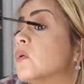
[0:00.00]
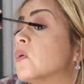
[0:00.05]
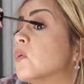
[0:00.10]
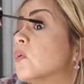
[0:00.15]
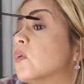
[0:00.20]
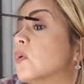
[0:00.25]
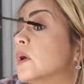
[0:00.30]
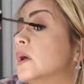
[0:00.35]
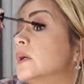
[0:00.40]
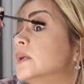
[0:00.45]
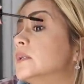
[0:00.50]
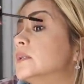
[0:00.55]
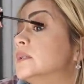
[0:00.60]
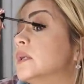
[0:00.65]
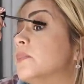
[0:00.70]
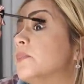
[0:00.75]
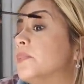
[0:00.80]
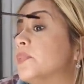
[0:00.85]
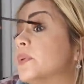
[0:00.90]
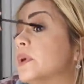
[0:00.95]
where is
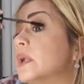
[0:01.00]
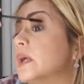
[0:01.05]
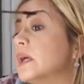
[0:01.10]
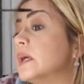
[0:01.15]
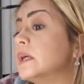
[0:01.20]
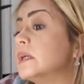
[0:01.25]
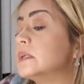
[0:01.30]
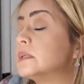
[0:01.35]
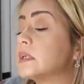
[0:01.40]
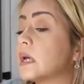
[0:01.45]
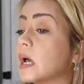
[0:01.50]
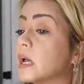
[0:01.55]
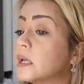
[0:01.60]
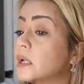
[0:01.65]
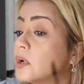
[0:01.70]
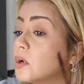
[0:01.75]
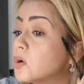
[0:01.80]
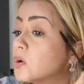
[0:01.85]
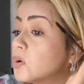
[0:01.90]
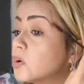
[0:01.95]
the place.
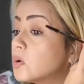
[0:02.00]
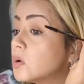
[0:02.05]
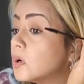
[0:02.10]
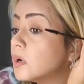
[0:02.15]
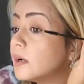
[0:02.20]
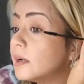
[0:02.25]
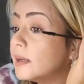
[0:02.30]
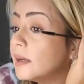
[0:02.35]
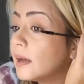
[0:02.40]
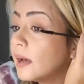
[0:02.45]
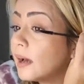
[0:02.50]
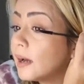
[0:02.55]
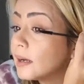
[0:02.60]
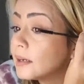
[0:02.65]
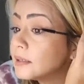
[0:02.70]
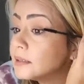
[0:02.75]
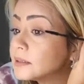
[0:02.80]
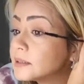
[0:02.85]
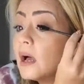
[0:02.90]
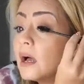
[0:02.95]
I Google it
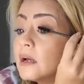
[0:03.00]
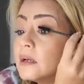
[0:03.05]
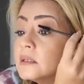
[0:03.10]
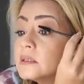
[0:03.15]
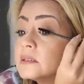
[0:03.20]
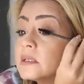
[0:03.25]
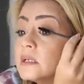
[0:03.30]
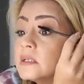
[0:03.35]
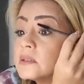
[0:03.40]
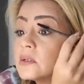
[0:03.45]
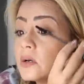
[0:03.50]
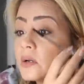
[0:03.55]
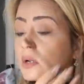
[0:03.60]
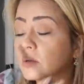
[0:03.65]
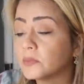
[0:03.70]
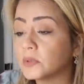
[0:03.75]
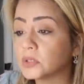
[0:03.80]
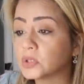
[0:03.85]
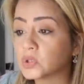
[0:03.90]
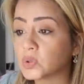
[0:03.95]
and it and says it's
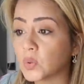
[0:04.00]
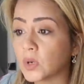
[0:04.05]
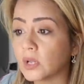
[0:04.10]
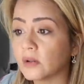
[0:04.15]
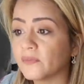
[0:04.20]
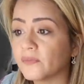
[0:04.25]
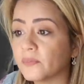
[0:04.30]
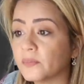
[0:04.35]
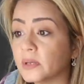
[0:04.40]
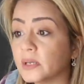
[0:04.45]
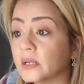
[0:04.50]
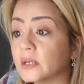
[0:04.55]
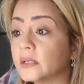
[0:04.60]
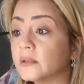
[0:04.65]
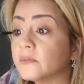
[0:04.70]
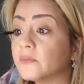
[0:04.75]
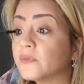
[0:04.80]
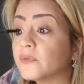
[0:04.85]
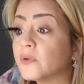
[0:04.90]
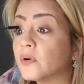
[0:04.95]
gonna be twelve
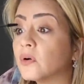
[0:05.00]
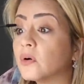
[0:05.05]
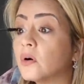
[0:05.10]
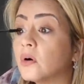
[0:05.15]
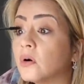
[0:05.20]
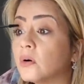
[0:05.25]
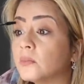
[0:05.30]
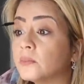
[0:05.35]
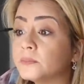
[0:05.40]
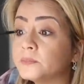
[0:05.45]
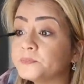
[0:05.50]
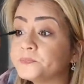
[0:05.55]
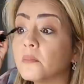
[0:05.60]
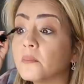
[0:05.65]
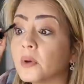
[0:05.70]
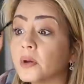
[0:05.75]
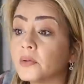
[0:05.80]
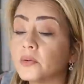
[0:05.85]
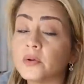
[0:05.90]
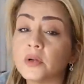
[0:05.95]
minutes from home,
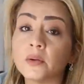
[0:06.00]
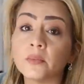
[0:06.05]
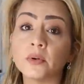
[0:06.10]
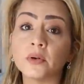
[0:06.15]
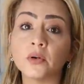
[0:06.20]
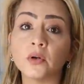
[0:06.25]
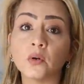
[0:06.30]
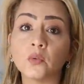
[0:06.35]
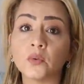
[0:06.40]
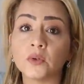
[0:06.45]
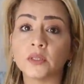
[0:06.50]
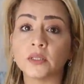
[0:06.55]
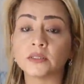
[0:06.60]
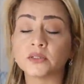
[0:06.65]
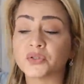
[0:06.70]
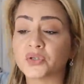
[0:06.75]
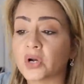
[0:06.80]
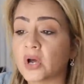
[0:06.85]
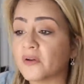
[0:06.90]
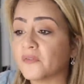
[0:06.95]
but you never know with the
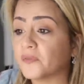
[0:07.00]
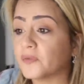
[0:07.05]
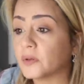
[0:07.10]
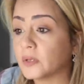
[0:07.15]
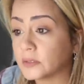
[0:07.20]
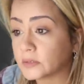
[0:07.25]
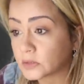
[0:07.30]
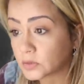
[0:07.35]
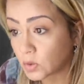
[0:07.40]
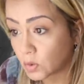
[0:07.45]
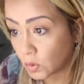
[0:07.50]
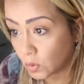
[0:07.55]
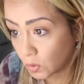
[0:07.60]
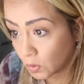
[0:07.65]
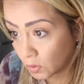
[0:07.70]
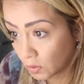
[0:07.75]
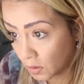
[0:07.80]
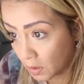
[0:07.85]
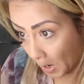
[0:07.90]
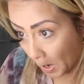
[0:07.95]
traffic,
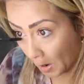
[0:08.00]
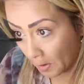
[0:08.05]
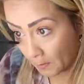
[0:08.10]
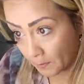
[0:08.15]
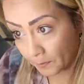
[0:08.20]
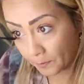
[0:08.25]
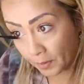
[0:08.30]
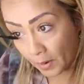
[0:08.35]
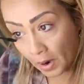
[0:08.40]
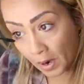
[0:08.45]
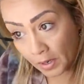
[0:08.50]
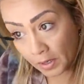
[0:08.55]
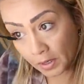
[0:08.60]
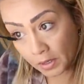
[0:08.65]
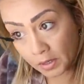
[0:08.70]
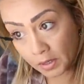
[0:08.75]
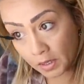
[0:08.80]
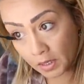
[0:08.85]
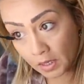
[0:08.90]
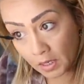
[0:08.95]
school and
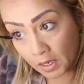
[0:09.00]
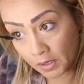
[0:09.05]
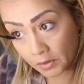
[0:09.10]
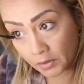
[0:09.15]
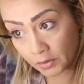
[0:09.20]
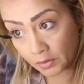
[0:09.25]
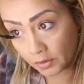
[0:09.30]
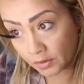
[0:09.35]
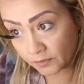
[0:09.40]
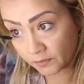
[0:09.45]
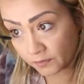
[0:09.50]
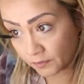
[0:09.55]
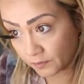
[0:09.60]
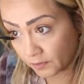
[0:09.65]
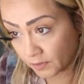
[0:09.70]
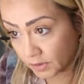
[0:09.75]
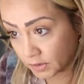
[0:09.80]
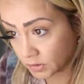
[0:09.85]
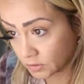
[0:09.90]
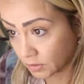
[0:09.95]
parking. I don't know if
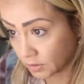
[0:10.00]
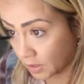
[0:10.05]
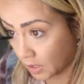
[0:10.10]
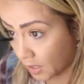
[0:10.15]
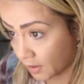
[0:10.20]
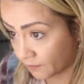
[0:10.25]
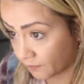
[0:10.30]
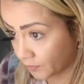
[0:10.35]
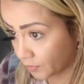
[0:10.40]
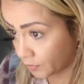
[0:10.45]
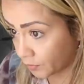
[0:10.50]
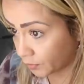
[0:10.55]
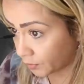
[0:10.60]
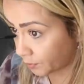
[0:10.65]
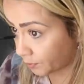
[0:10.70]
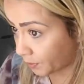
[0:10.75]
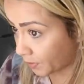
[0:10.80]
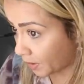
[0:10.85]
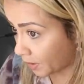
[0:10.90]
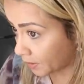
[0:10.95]
it's gonna have
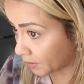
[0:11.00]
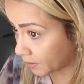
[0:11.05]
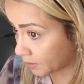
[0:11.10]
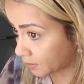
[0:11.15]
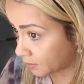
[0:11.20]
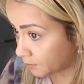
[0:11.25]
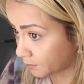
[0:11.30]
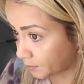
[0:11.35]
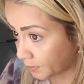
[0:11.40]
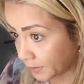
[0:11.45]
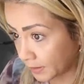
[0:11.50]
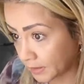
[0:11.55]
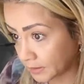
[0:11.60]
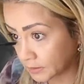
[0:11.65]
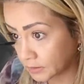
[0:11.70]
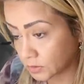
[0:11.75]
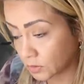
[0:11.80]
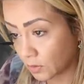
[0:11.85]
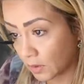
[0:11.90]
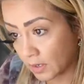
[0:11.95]
good parking
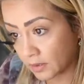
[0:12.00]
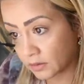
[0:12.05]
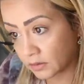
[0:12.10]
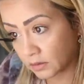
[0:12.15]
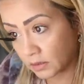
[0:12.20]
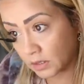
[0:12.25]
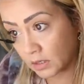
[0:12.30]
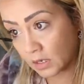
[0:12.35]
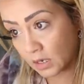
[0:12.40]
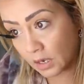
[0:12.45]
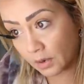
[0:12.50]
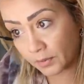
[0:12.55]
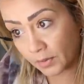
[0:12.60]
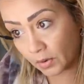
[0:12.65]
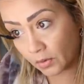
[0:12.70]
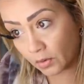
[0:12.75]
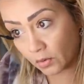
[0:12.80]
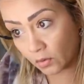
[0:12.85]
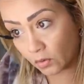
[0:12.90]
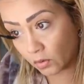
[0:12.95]
place, so I think
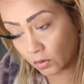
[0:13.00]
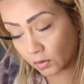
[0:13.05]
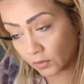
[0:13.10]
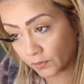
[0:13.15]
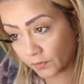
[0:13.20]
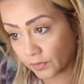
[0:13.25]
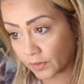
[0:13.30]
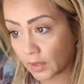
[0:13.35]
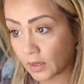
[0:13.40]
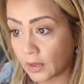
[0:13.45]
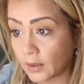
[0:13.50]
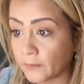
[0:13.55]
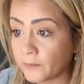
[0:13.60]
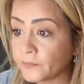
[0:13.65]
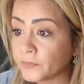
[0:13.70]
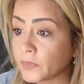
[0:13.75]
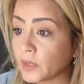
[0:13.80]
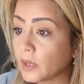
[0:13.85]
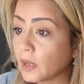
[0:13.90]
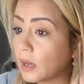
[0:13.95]
about all of
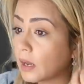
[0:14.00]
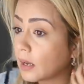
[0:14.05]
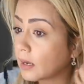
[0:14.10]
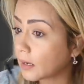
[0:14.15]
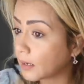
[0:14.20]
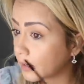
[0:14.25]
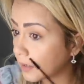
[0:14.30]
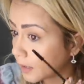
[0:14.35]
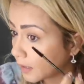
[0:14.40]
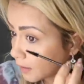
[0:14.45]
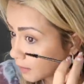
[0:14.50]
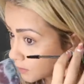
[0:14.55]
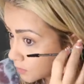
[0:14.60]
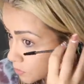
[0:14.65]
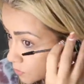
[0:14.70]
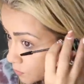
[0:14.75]
that and I hate